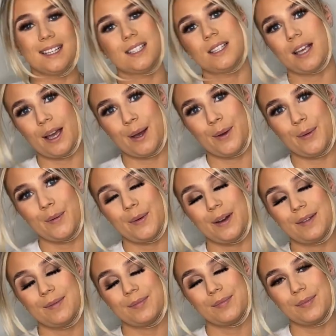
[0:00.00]
So
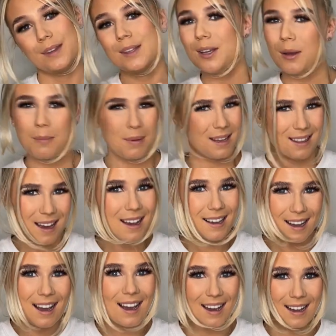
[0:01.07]
don't be that
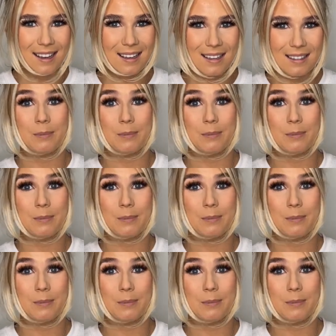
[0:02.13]
guy.